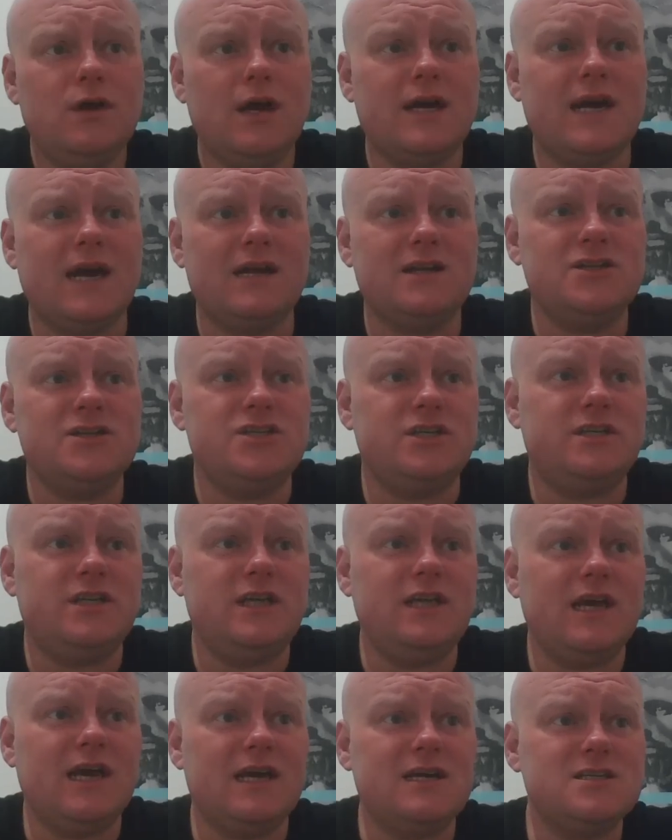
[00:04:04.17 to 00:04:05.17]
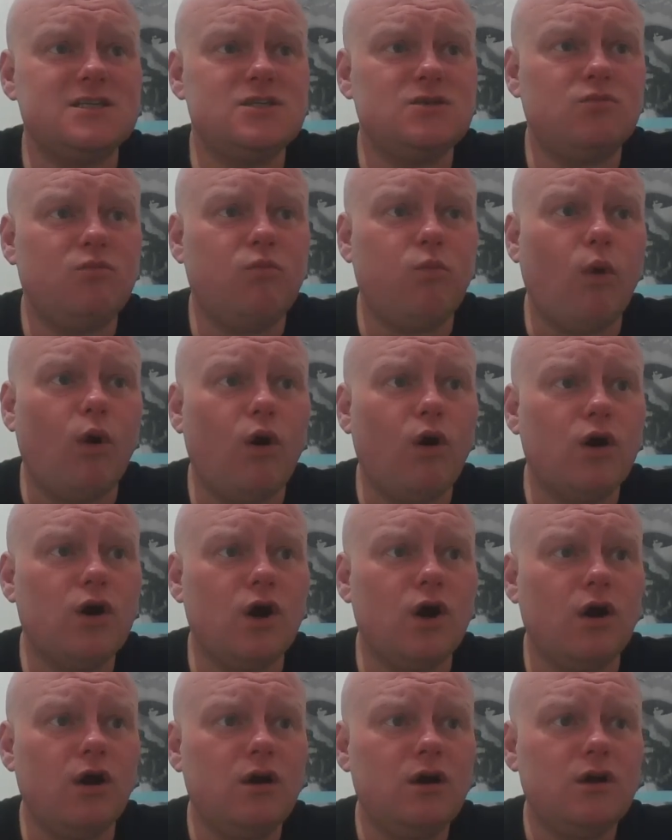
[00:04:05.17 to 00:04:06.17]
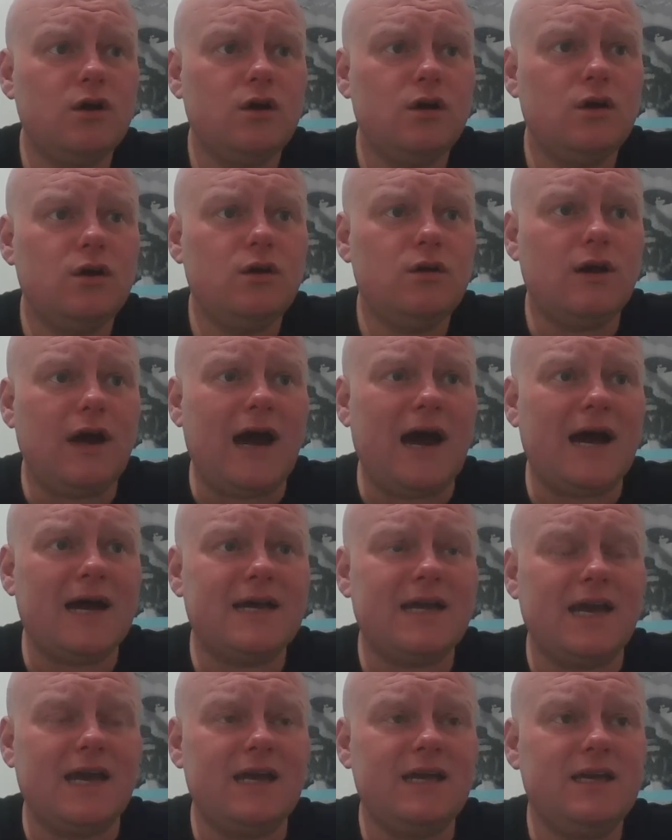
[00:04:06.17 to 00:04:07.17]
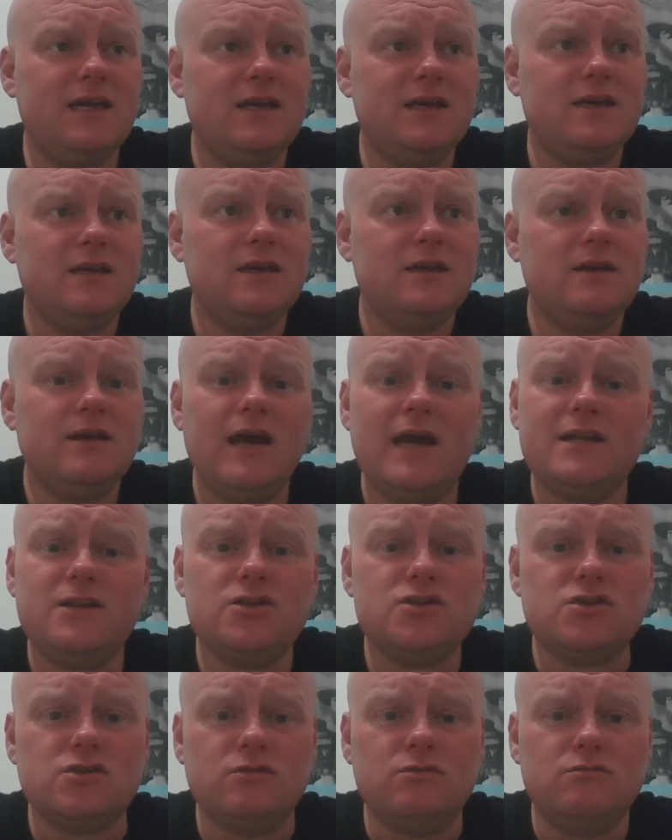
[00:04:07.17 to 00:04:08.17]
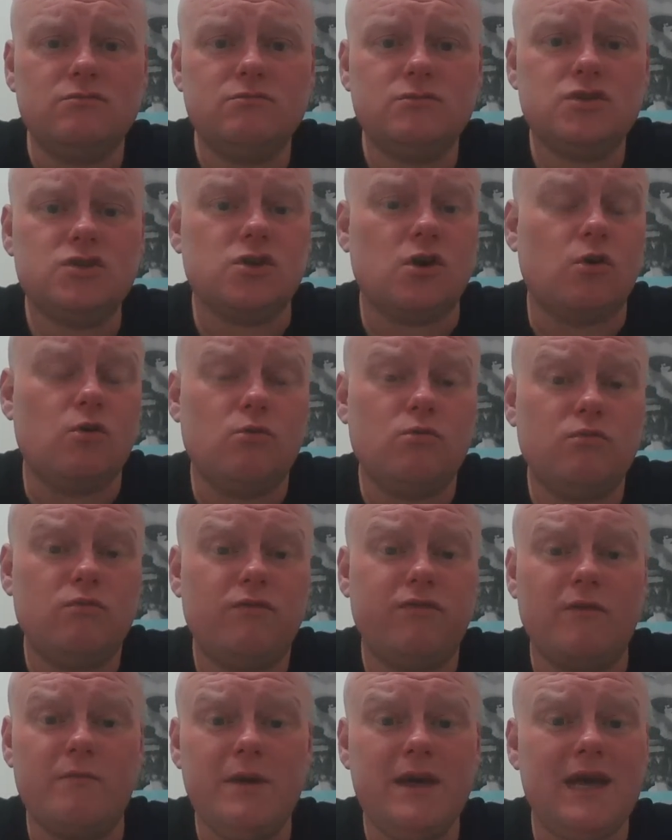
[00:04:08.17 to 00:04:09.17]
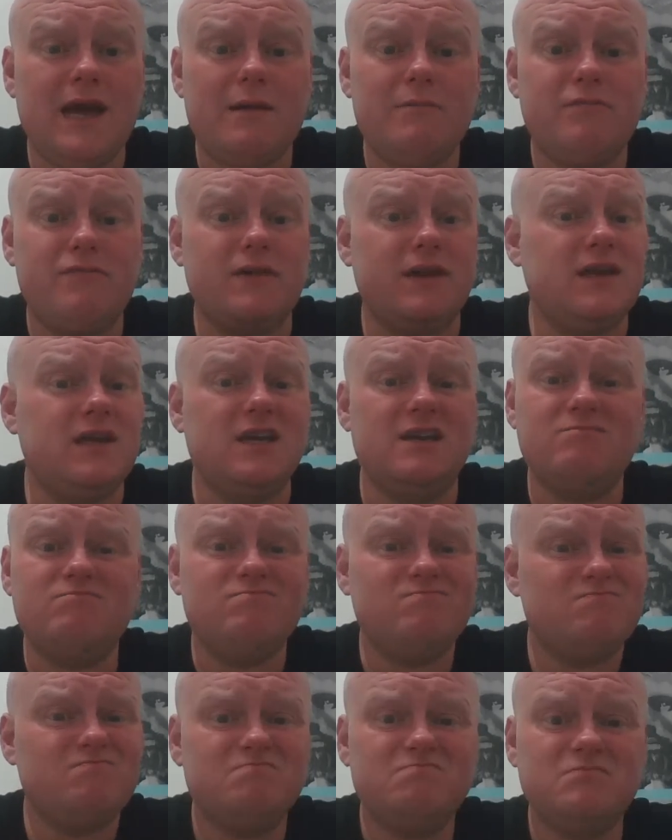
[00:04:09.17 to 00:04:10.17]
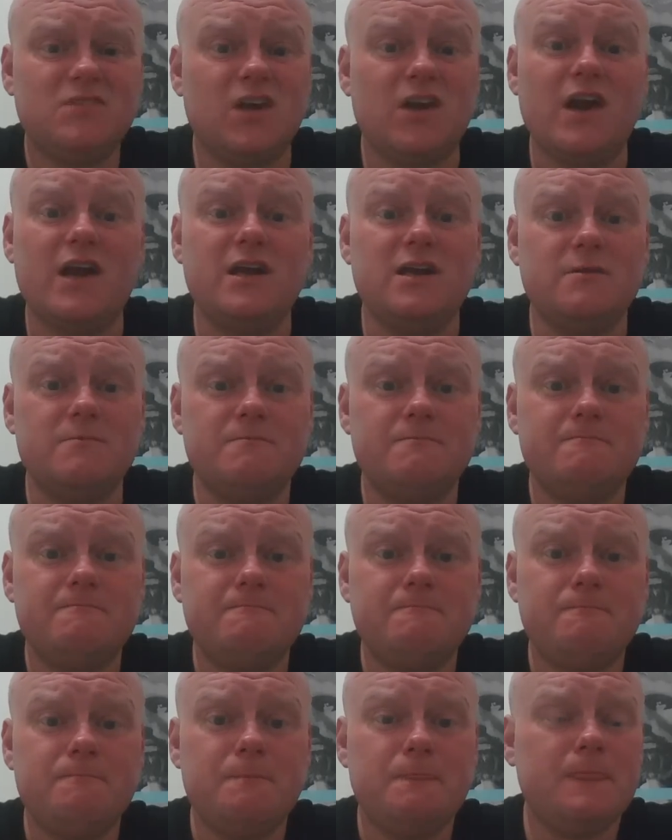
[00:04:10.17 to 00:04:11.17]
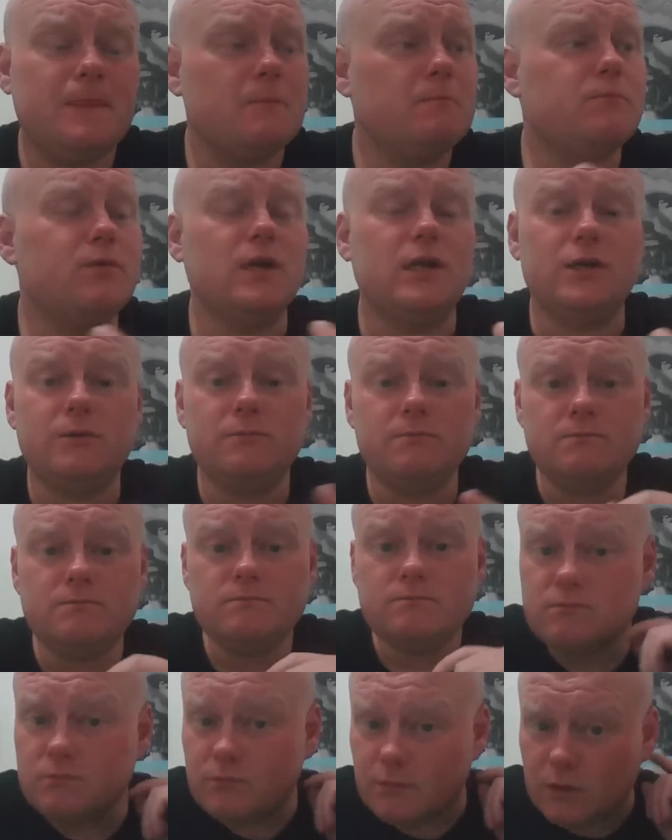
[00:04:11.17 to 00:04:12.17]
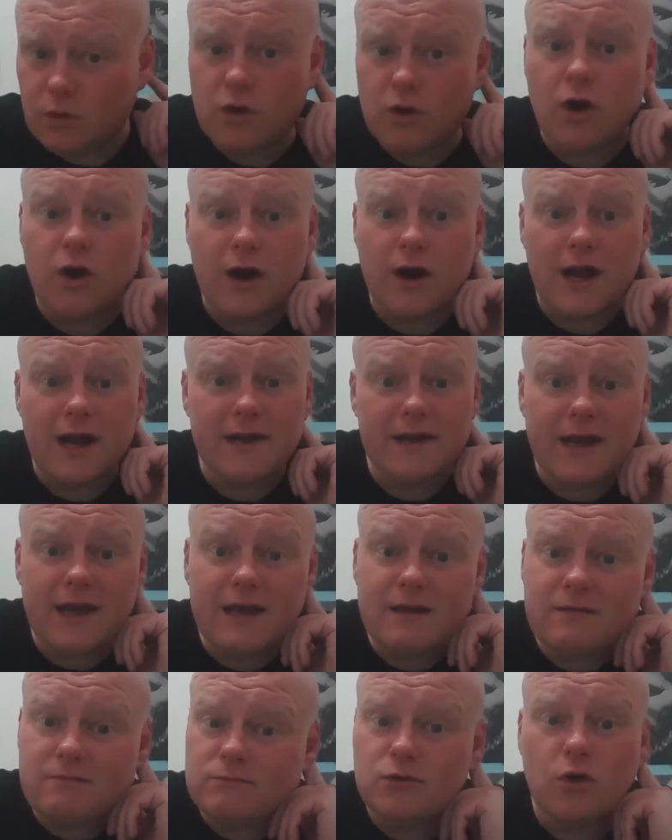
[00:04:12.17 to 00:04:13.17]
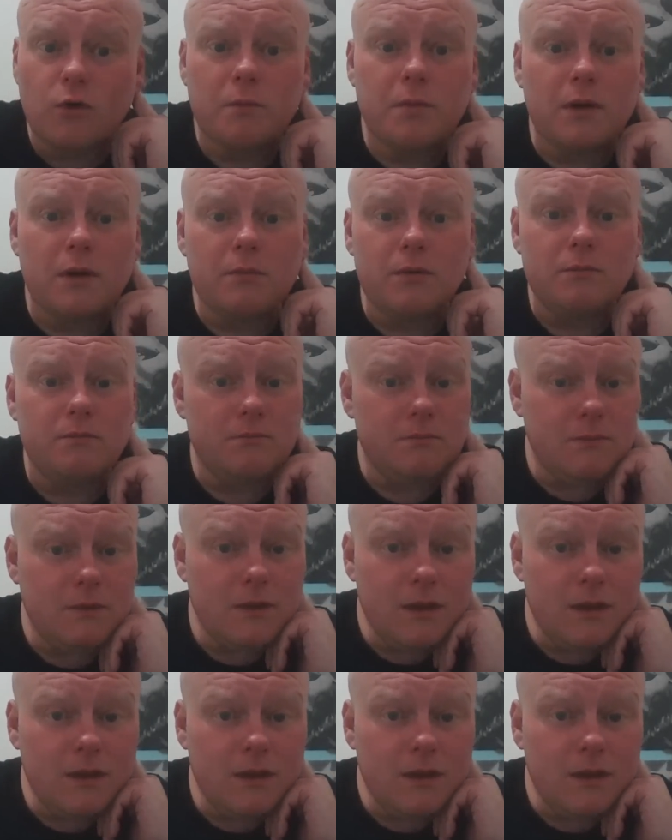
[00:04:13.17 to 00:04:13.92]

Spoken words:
Akanji, Diaz, Walker, Ake, Ederson. So for me, I'm thinking, great, brilliant. We look all right there, no problem.